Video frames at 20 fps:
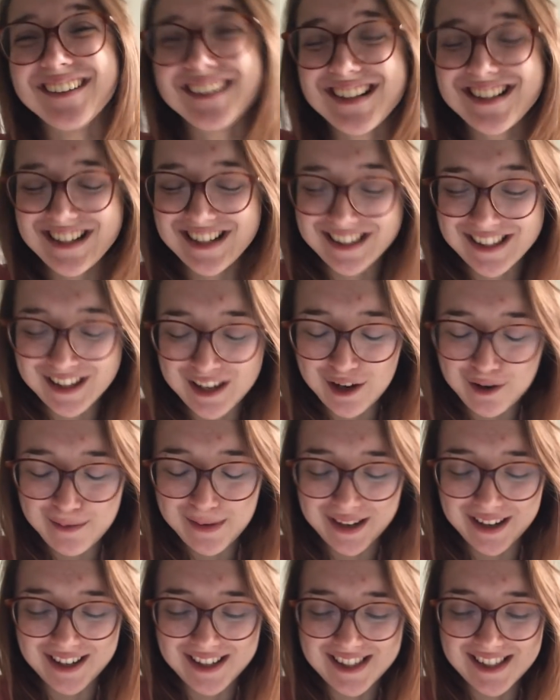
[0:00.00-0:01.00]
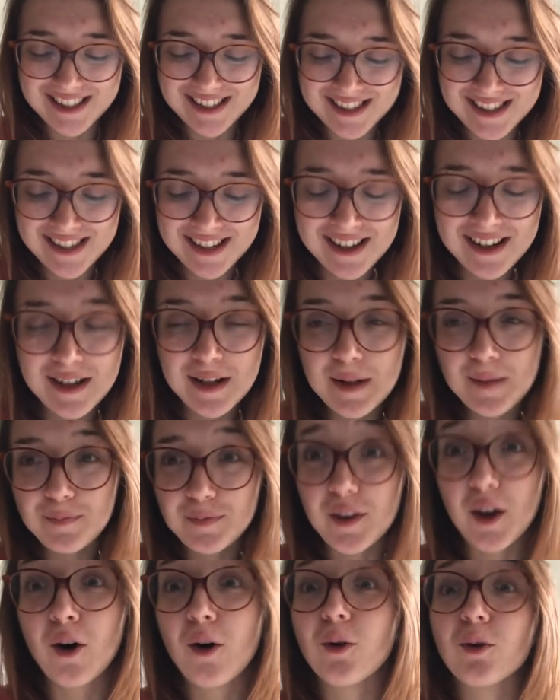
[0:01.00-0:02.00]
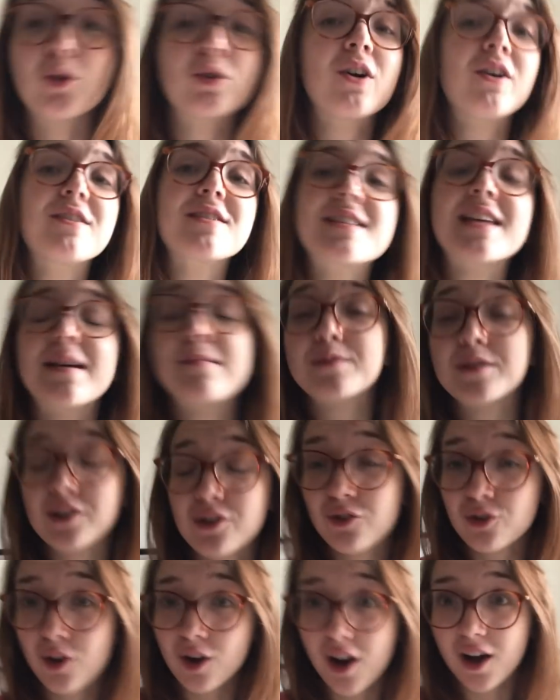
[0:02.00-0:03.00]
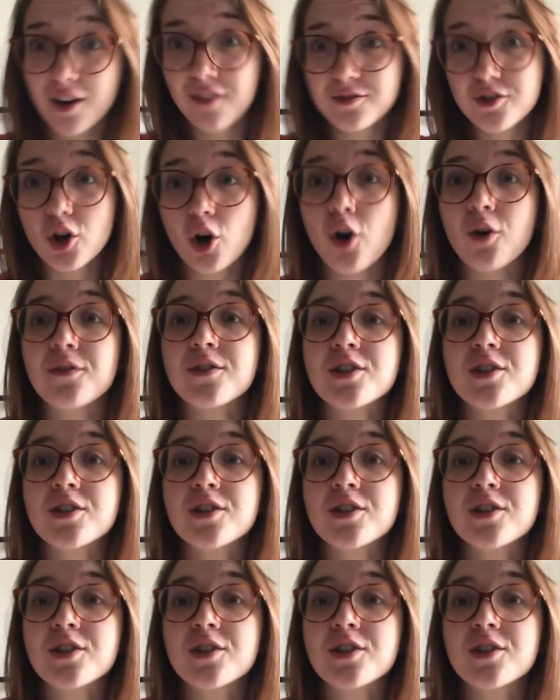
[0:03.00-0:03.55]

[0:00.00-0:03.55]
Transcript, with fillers: it just humanises the whole concept and craft of